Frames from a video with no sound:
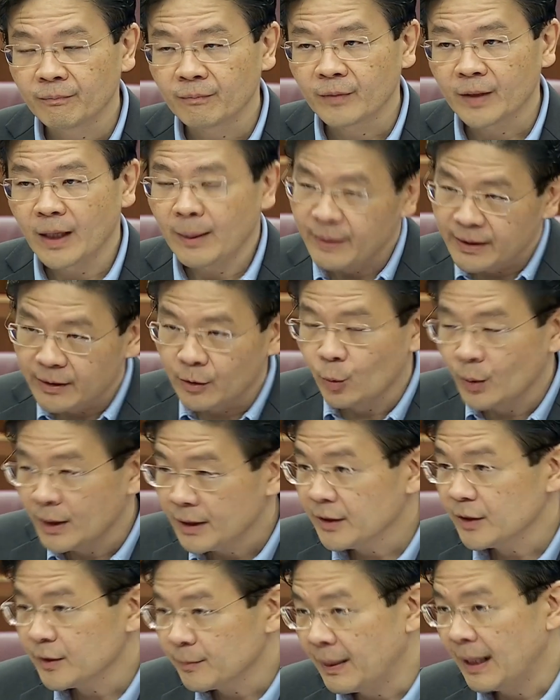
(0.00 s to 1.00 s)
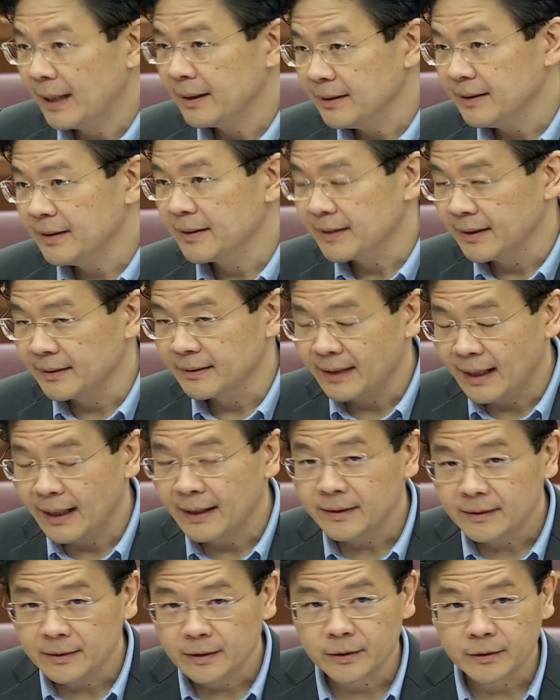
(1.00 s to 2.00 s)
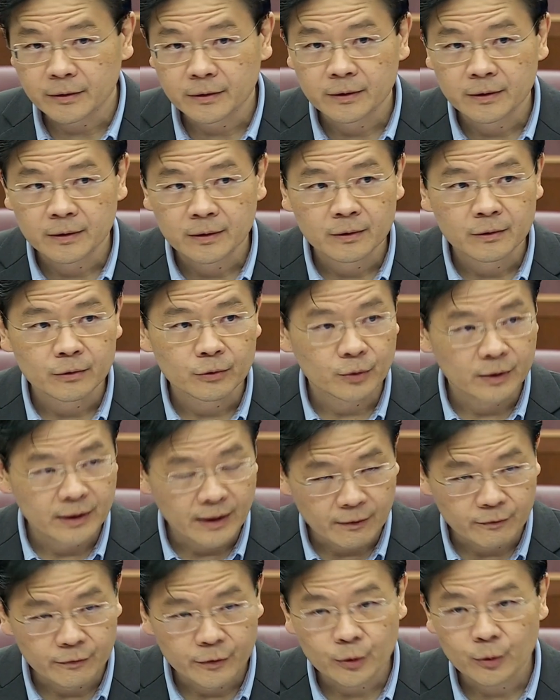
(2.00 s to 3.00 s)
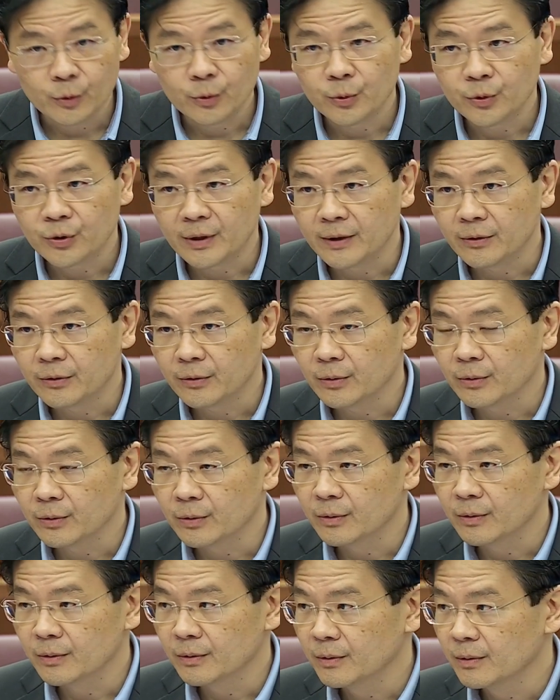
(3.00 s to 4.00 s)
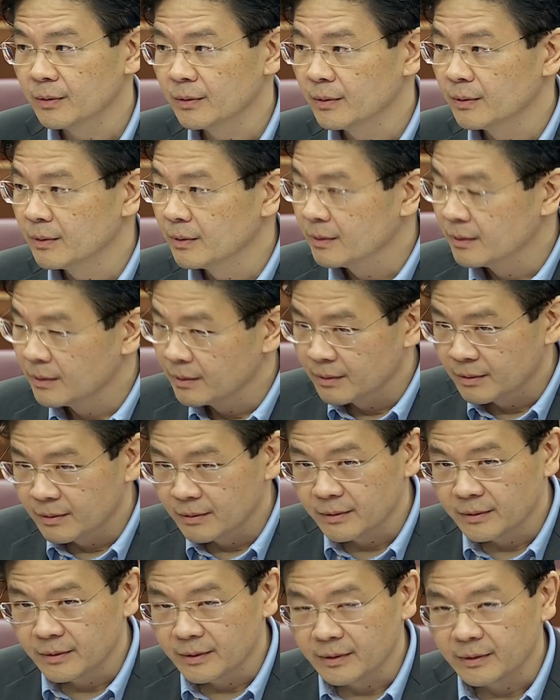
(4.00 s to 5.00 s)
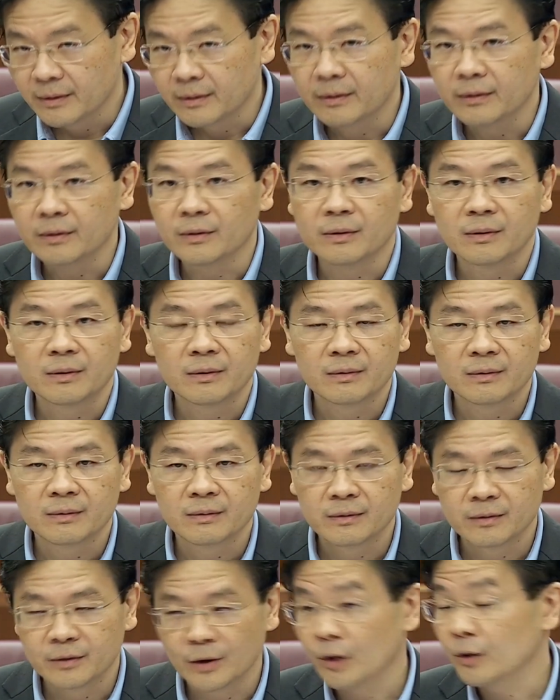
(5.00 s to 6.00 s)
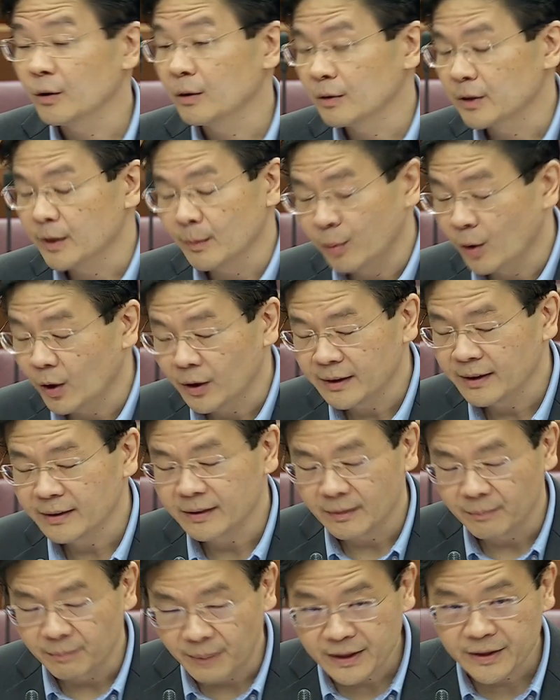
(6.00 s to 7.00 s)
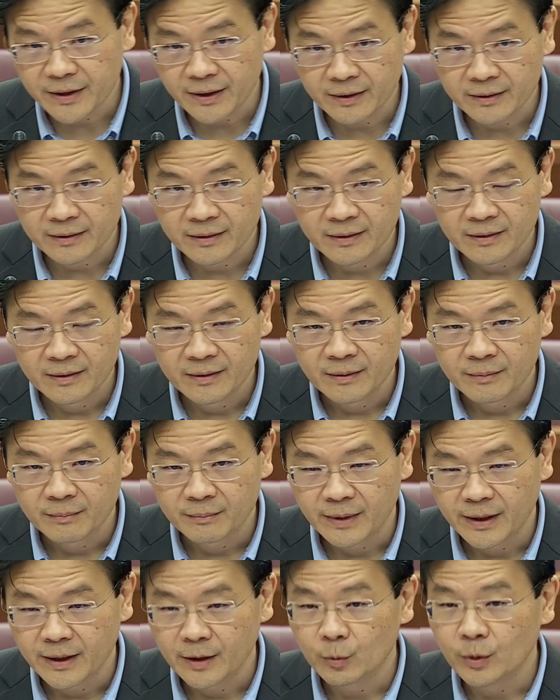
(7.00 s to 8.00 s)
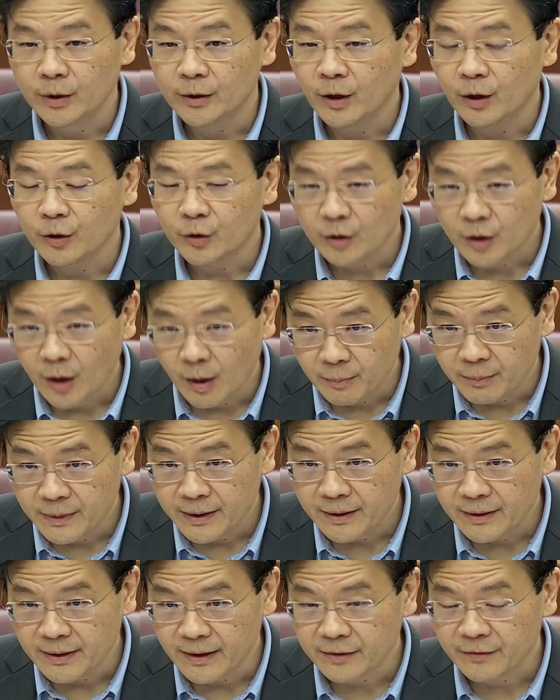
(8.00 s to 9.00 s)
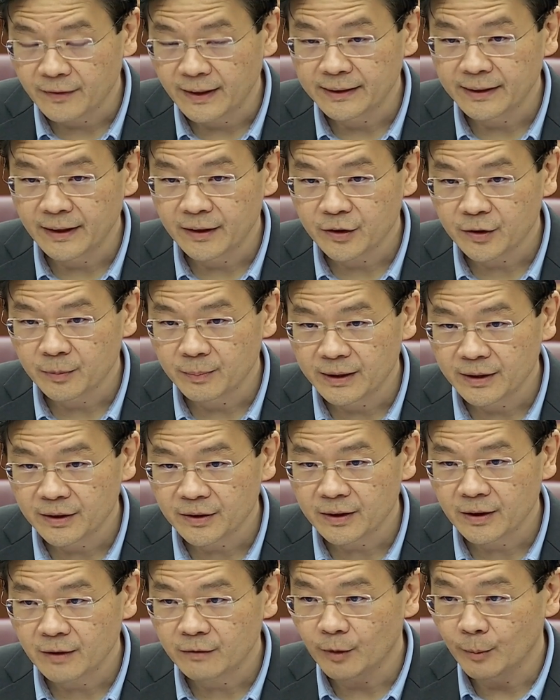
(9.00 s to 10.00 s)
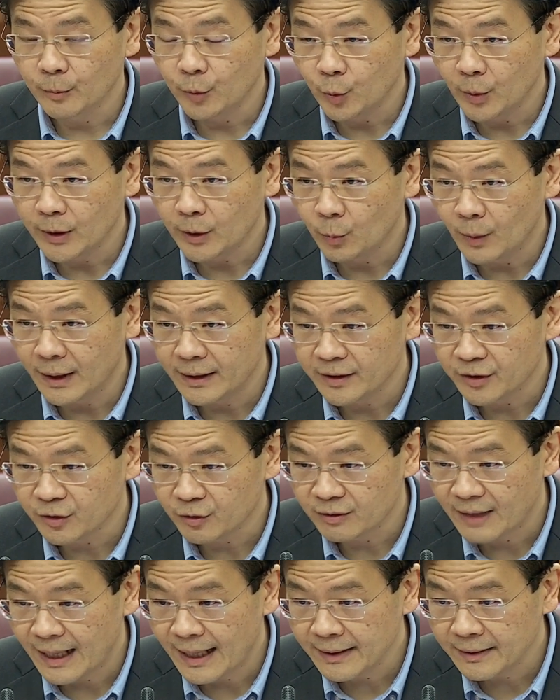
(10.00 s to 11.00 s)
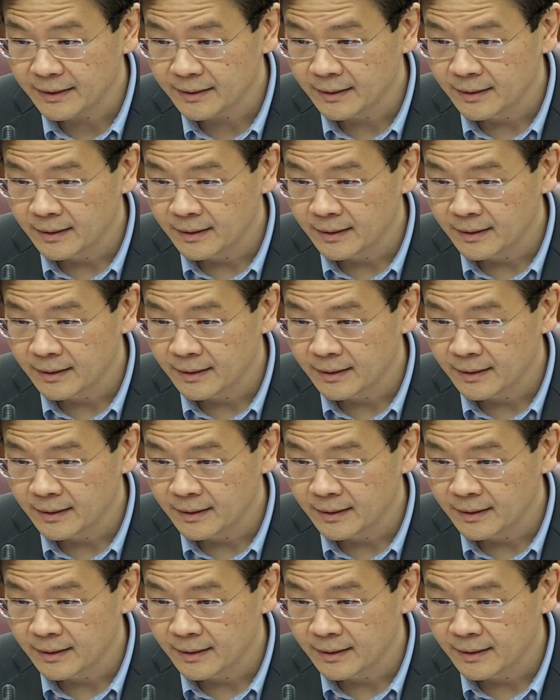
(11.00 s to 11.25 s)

I mean, the Workers' Party is entitled to their views and to, you know, not supporting the budget, but it will not stop me as finance minister from doing what is right,